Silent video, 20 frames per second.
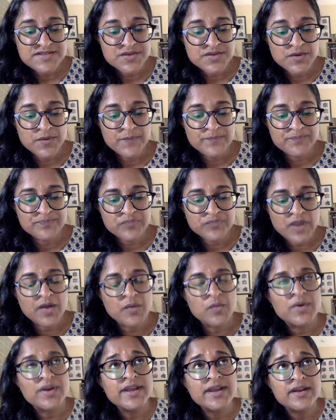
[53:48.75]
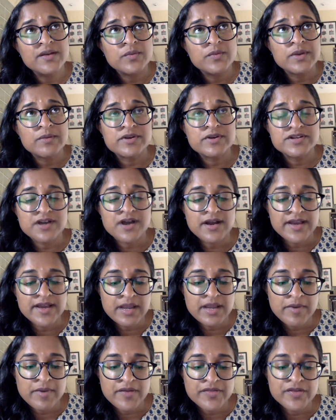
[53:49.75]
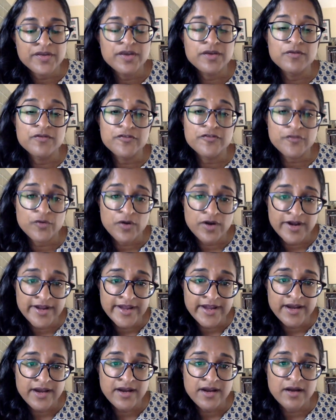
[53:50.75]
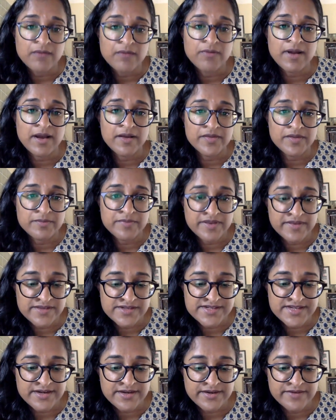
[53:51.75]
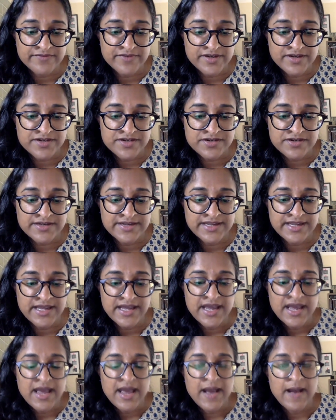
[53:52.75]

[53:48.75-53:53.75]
So on one hand, we were talking about the euphoria around the military victory,